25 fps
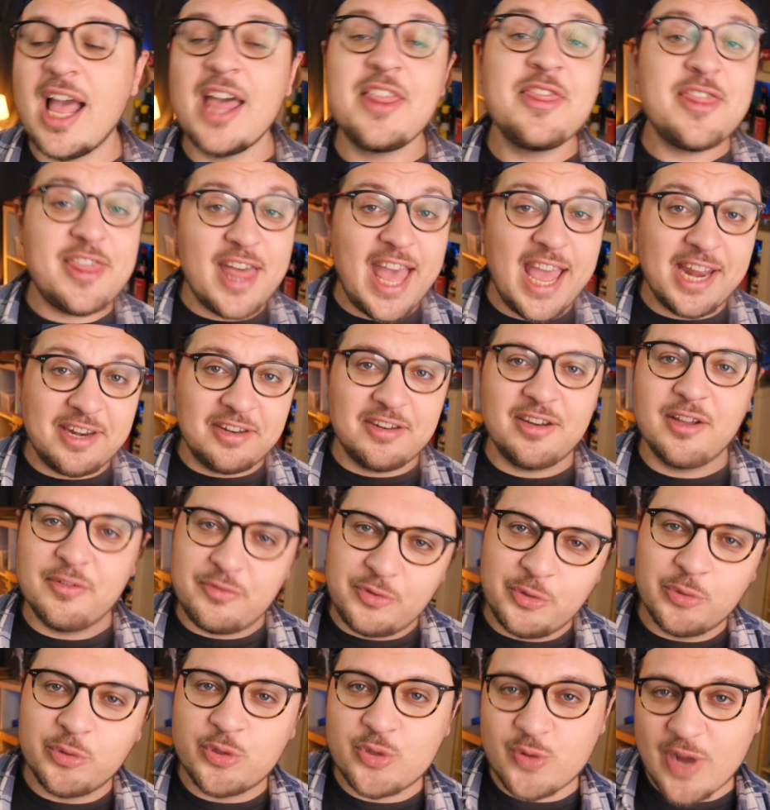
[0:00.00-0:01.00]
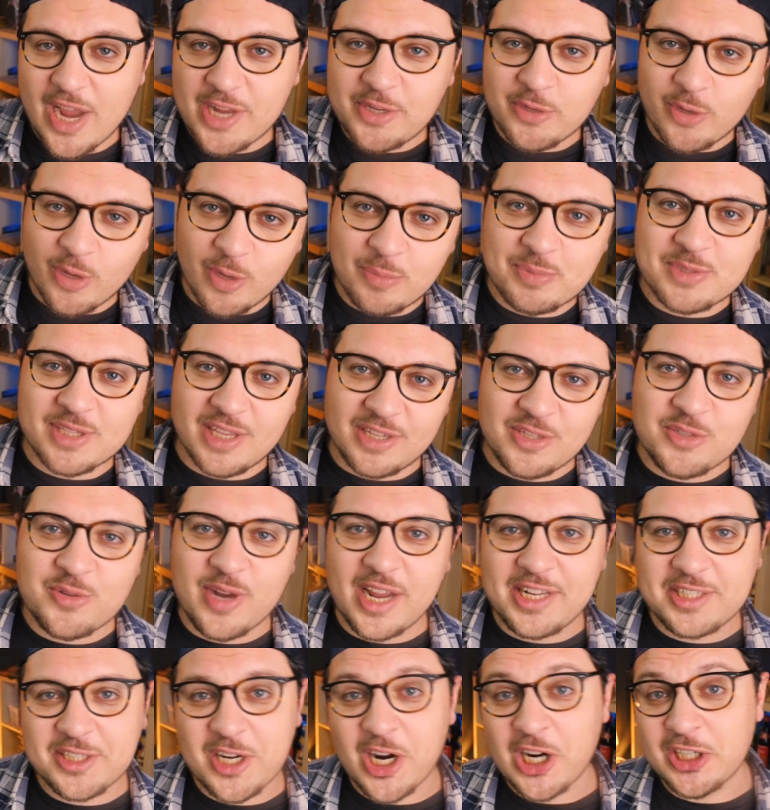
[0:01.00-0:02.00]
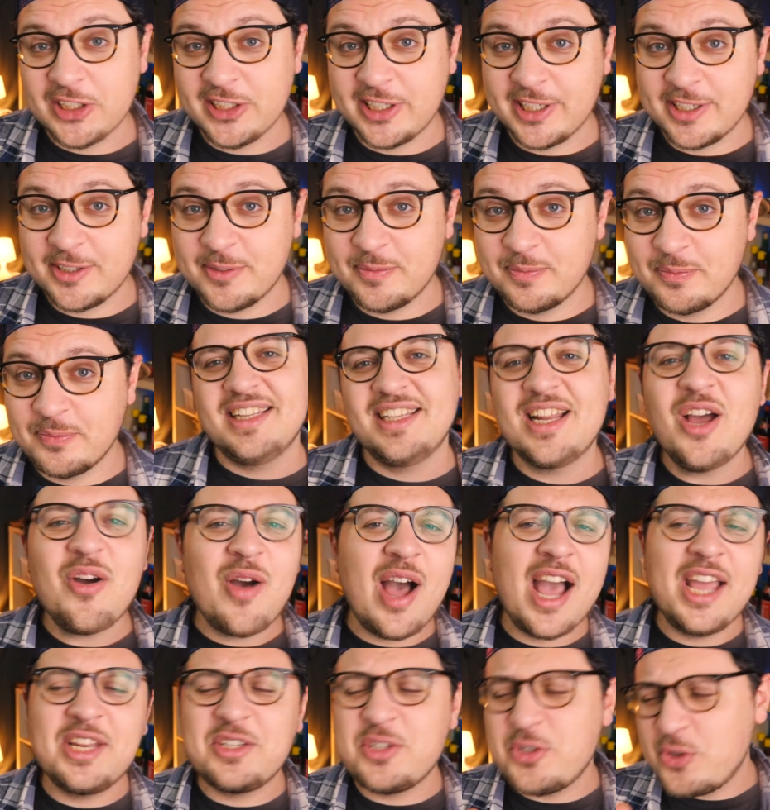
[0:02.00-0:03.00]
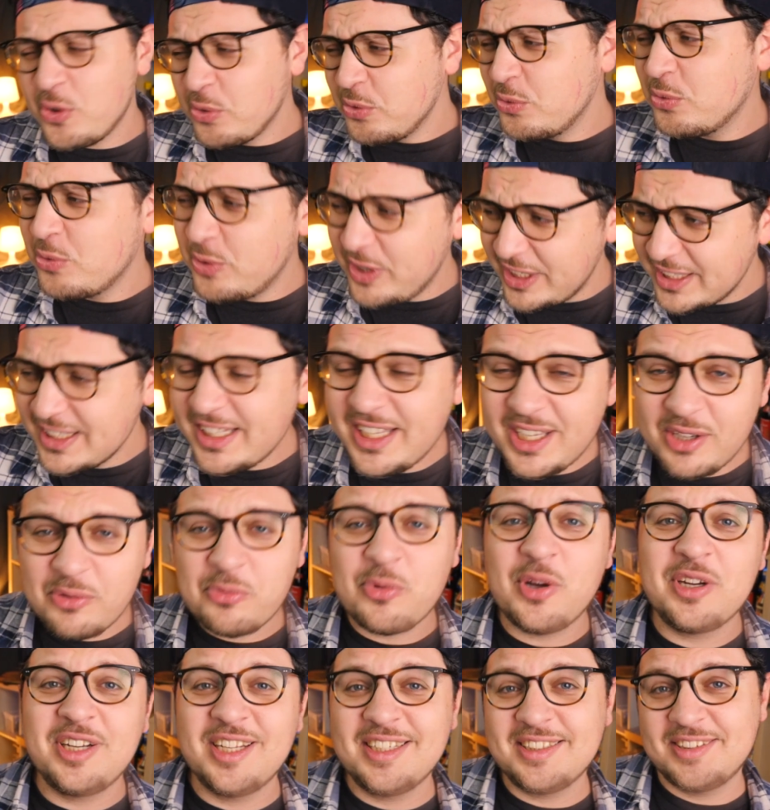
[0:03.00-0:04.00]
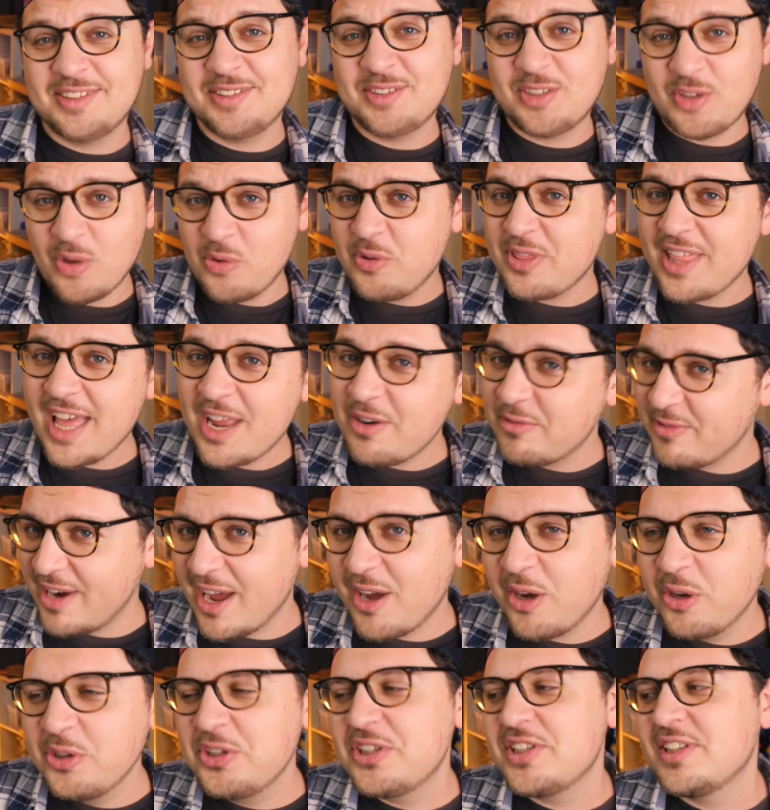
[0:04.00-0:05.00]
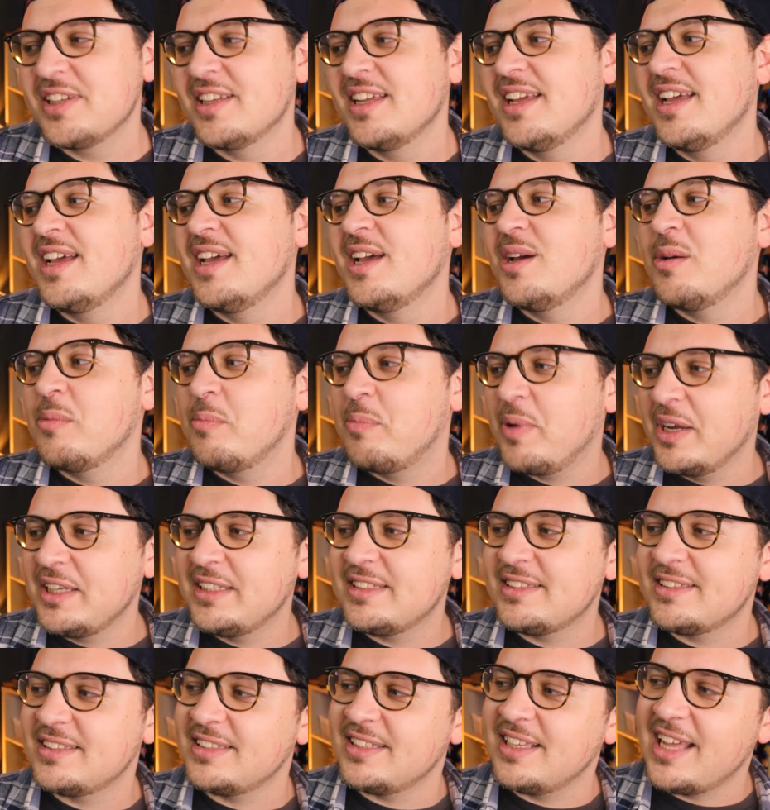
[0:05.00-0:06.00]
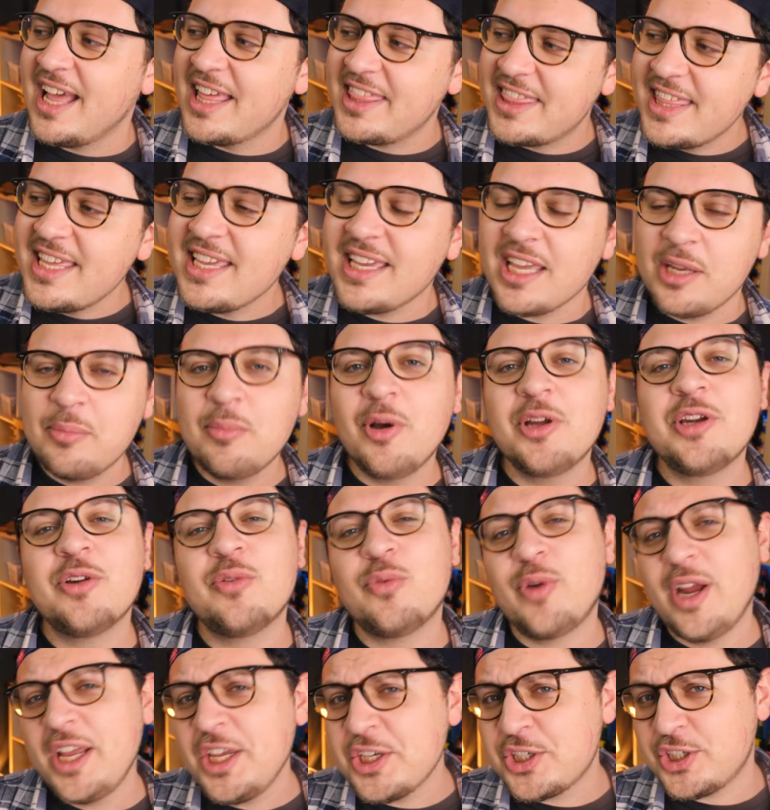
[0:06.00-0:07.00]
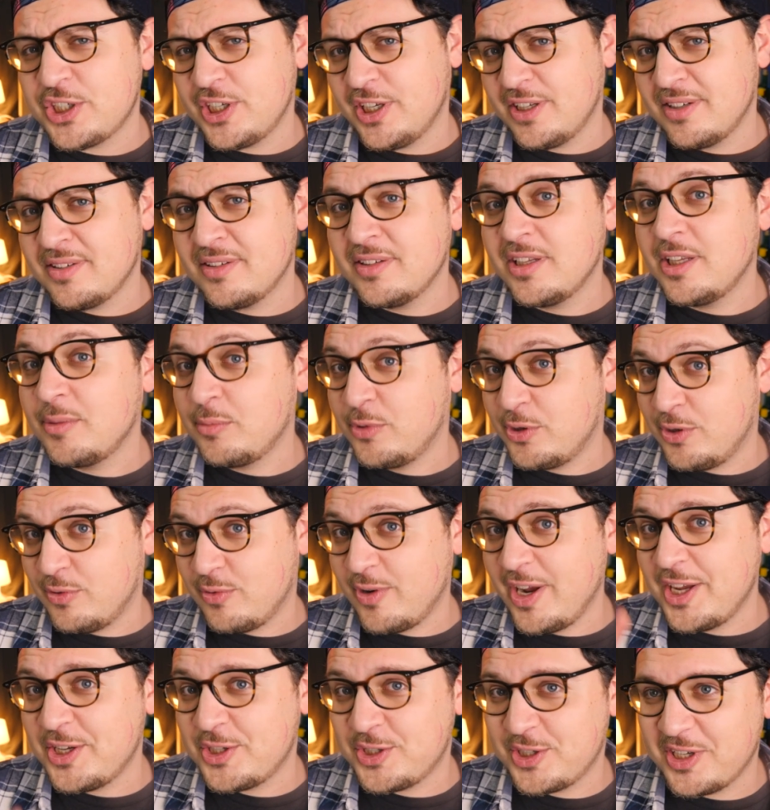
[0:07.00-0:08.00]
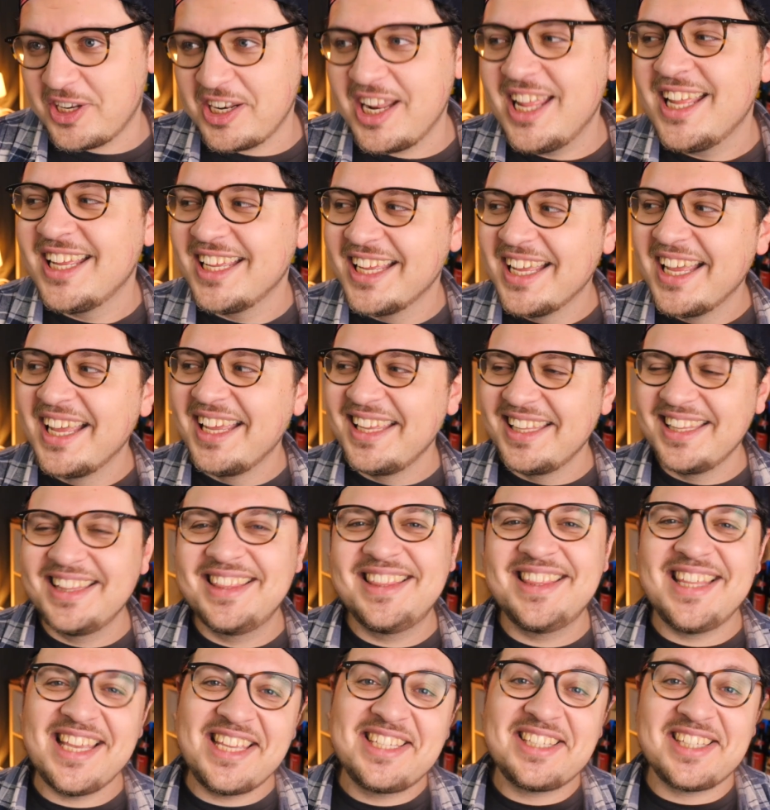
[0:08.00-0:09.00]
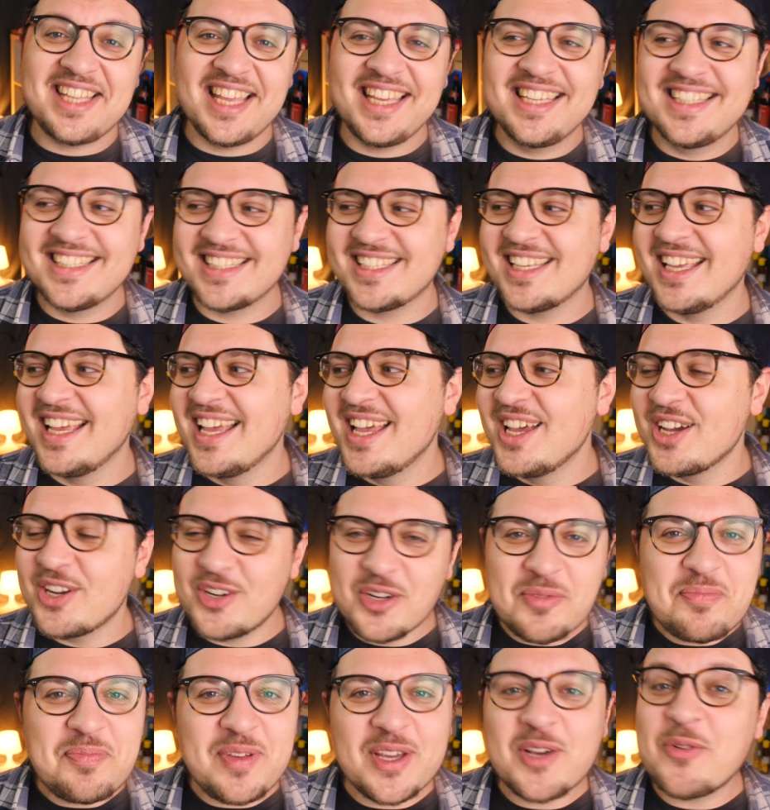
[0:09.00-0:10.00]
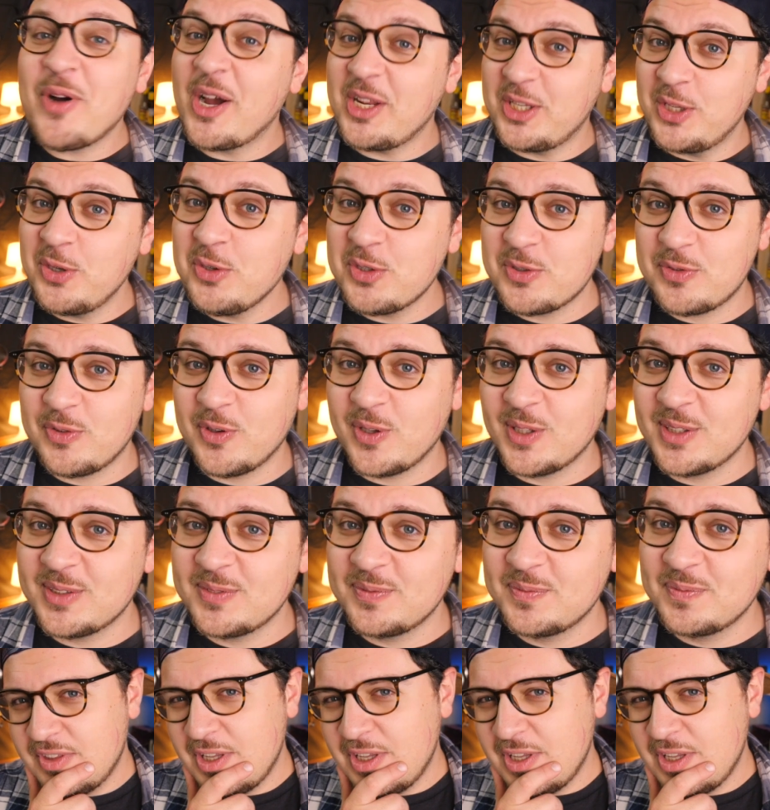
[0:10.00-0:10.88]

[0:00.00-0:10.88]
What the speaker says: And then a few dried herbs and dried garlic. Now, I don't really want to go that route, but I think in moderation, these things could be quite useful.